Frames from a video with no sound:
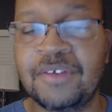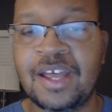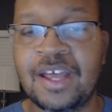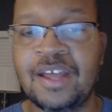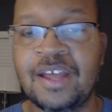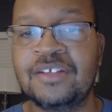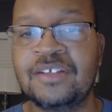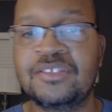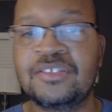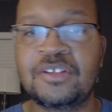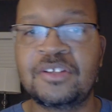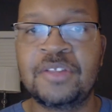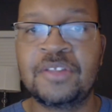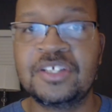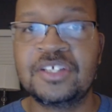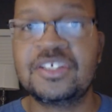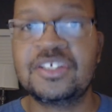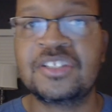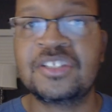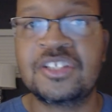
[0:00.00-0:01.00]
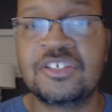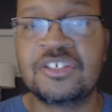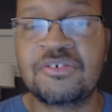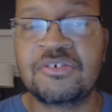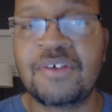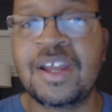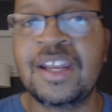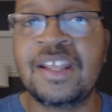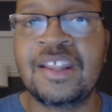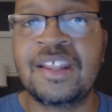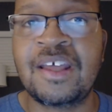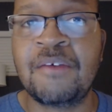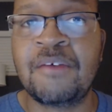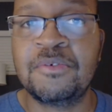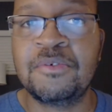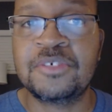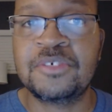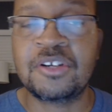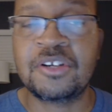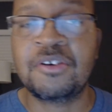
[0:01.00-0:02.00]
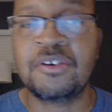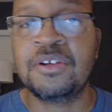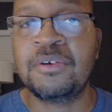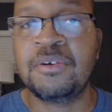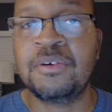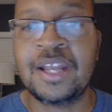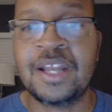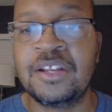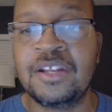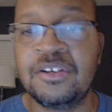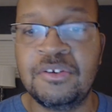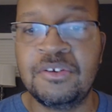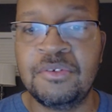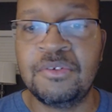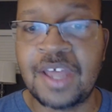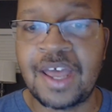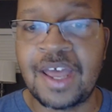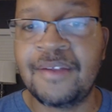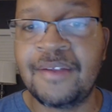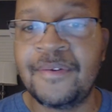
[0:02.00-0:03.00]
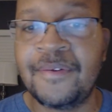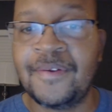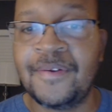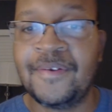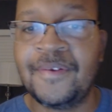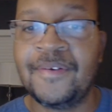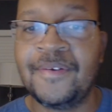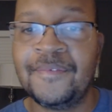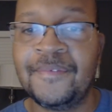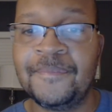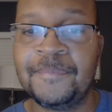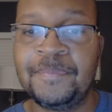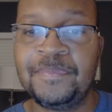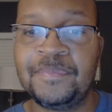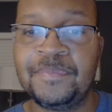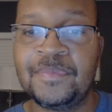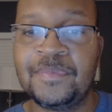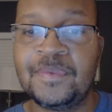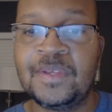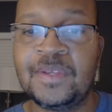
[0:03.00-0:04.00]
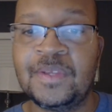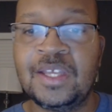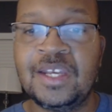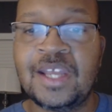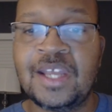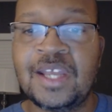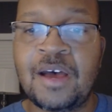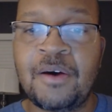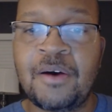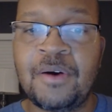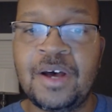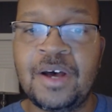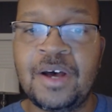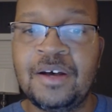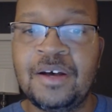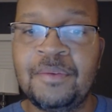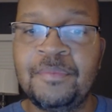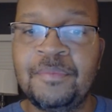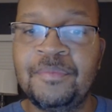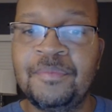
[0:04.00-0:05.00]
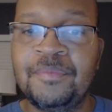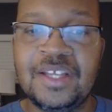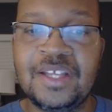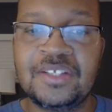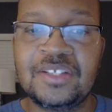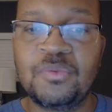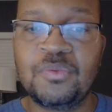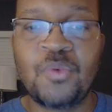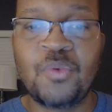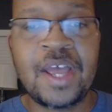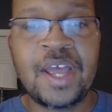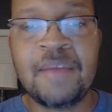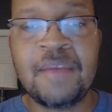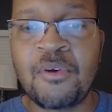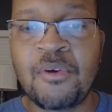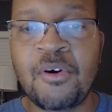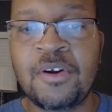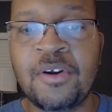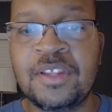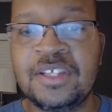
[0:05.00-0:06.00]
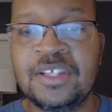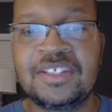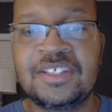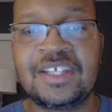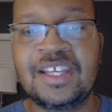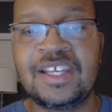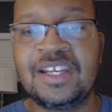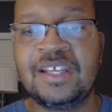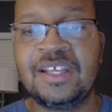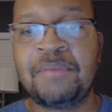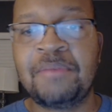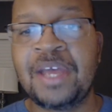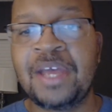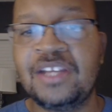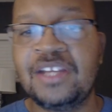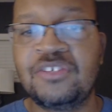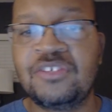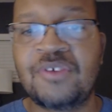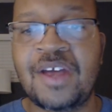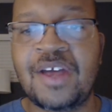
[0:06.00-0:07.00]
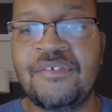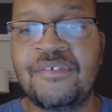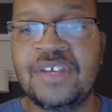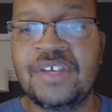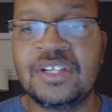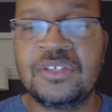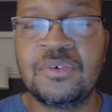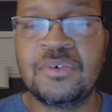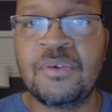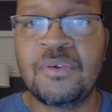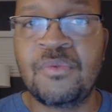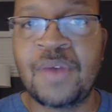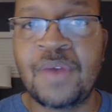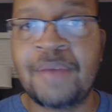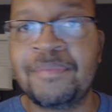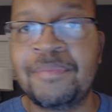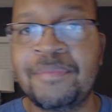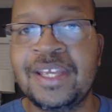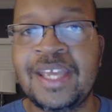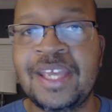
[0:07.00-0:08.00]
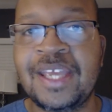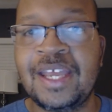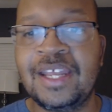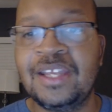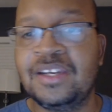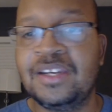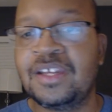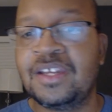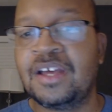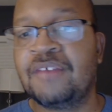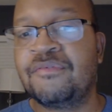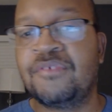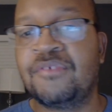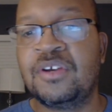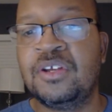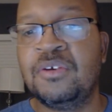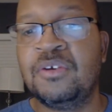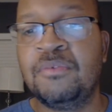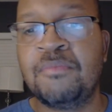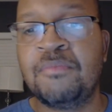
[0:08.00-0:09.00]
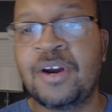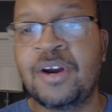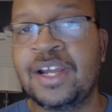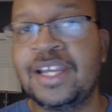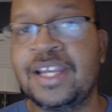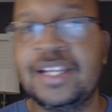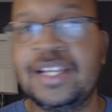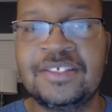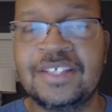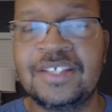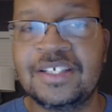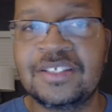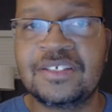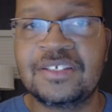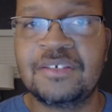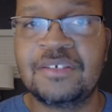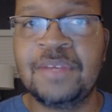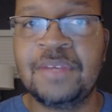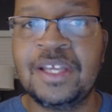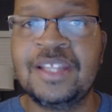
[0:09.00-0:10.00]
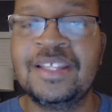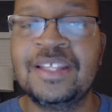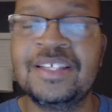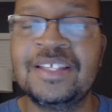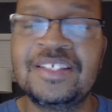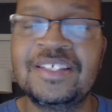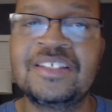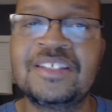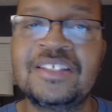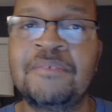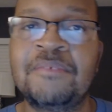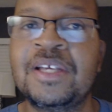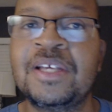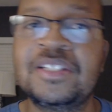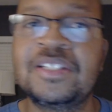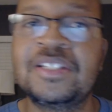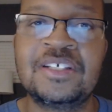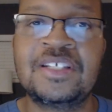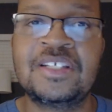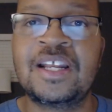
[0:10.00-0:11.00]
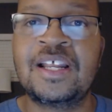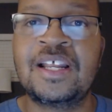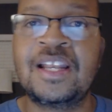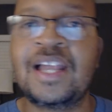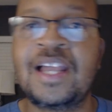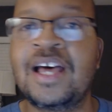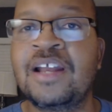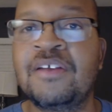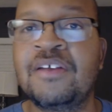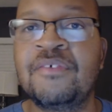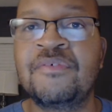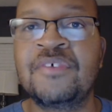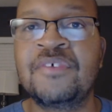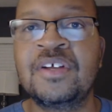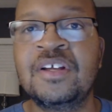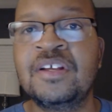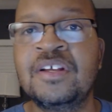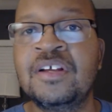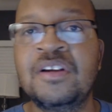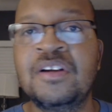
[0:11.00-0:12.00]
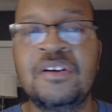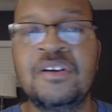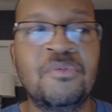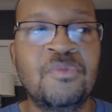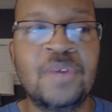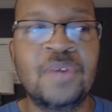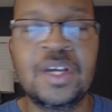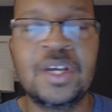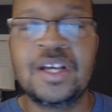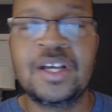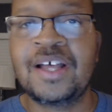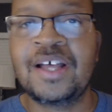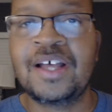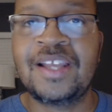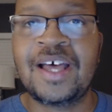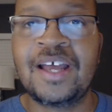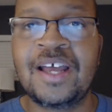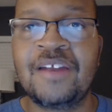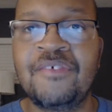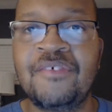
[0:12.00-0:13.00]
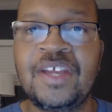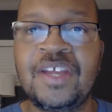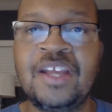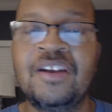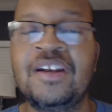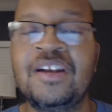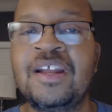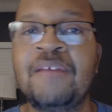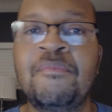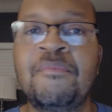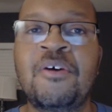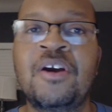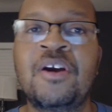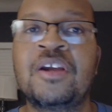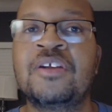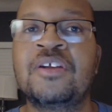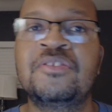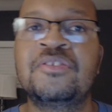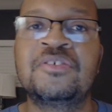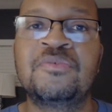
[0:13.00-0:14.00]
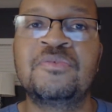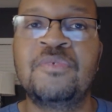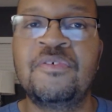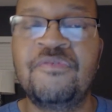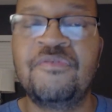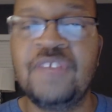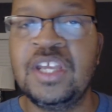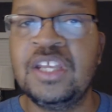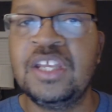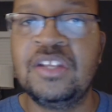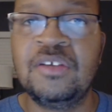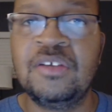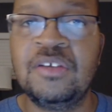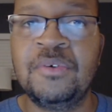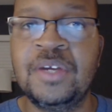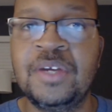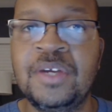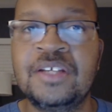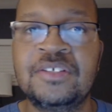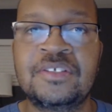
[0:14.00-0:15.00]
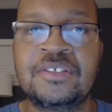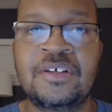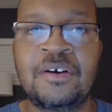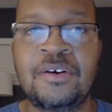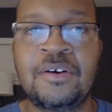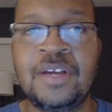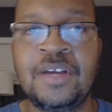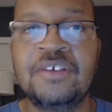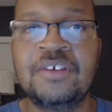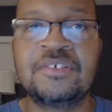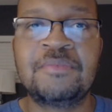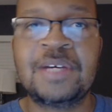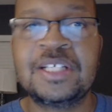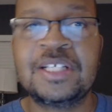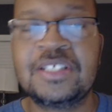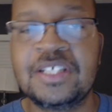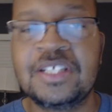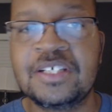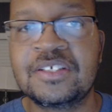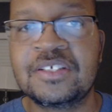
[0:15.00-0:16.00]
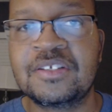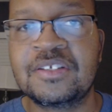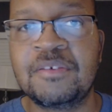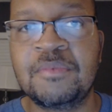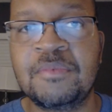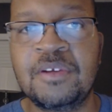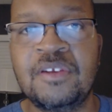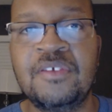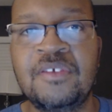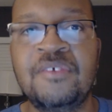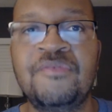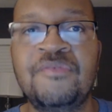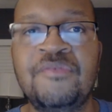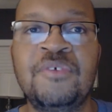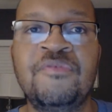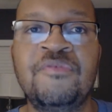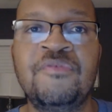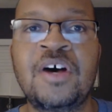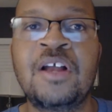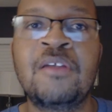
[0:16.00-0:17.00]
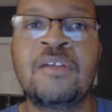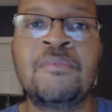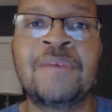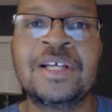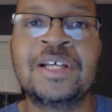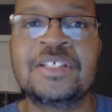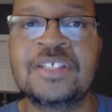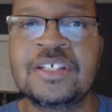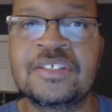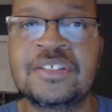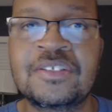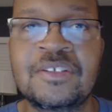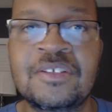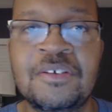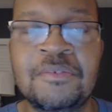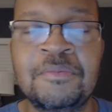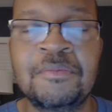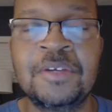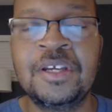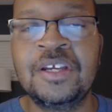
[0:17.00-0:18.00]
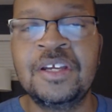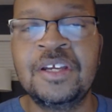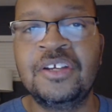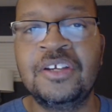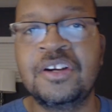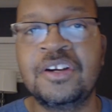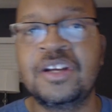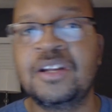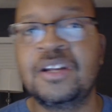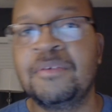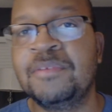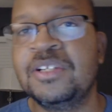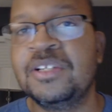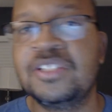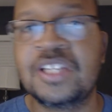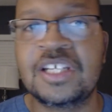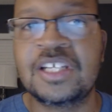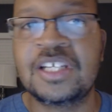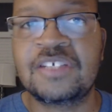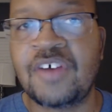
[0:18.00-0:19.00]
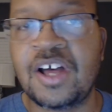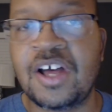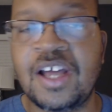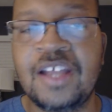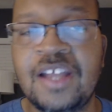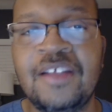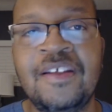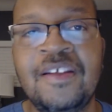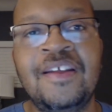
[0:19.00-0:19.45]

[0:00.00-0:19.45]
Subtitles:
Okay, so this is the training that will show you how to do that. Now, it's way more than sending paid traffic to a replicated, done-for-you marketing system. And this is the message that a lot of internet marketers will feed you is, oh, here's my system, and if you follow my system, you're going to be just fine.